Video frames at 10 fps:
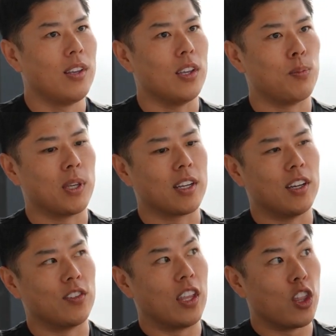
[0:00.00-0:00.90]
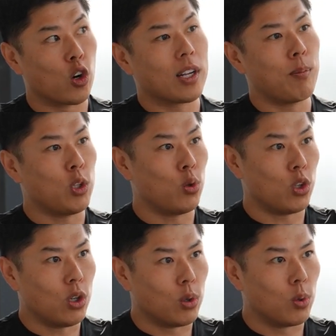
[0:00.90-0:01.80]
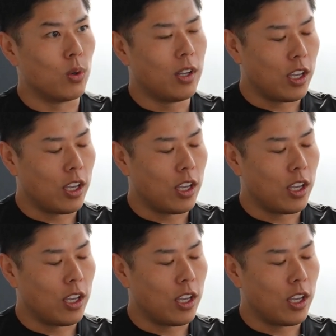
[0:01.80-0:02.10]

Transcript: is because they're coming to you.